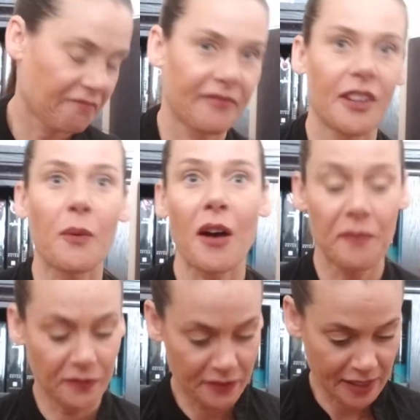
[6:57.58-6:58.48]
Oh
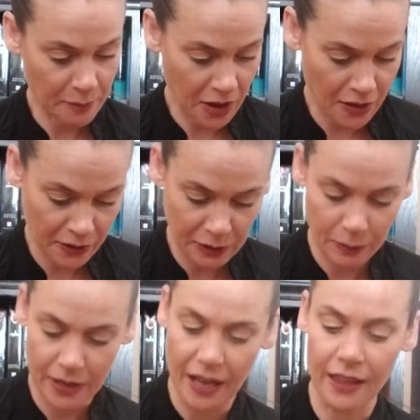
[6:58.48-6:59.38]
well, same colors,
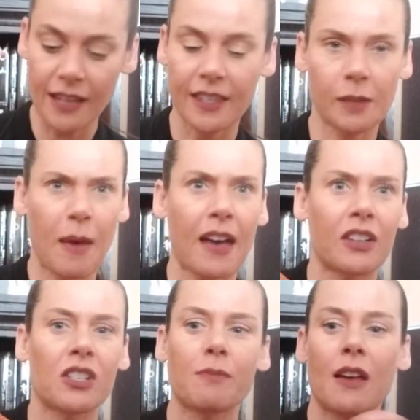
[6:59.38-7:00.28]
but I like this
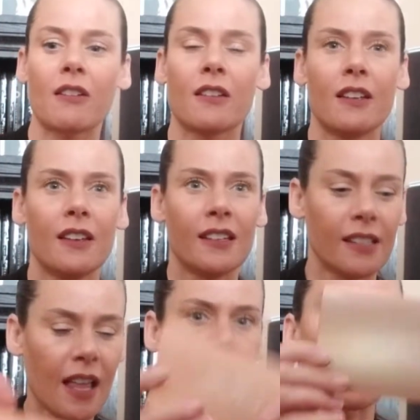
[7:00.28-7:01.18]
packaging better. It's
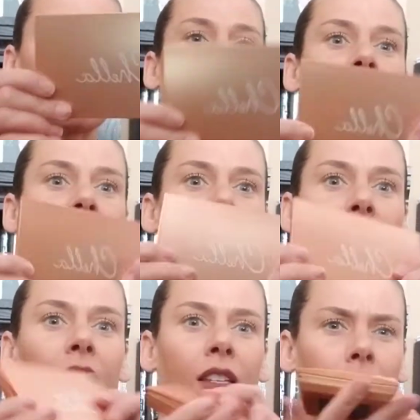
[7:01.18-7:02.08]
a lot more heavy duty,
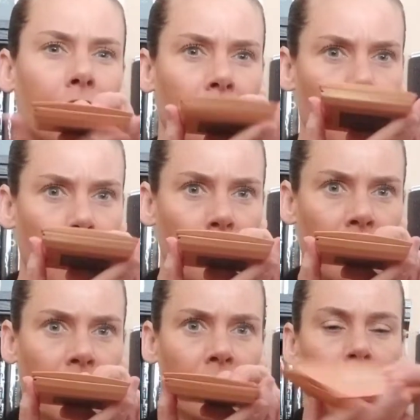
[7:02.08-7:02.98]
but it's kind of
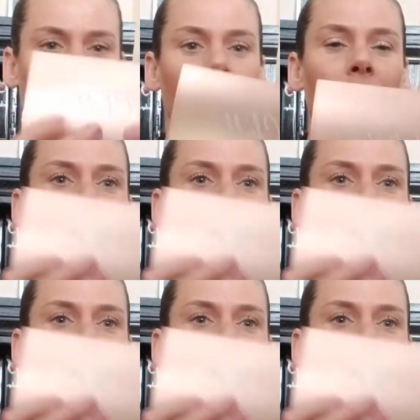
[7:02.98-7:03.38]
bulky. So I